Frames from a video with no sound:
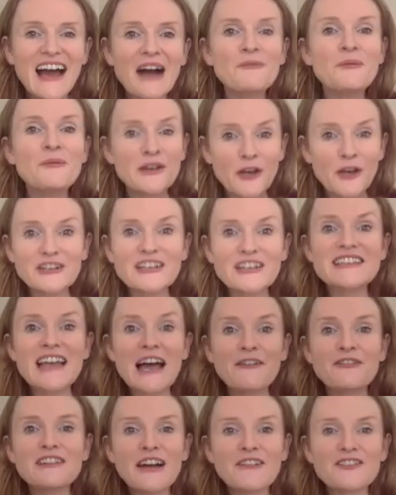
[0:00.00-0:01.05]
We're going to
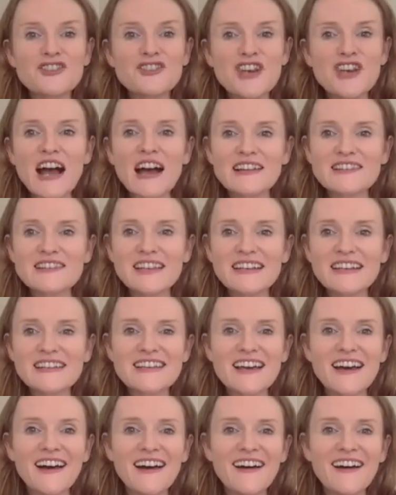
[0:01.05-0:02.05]
definitely have a chat later.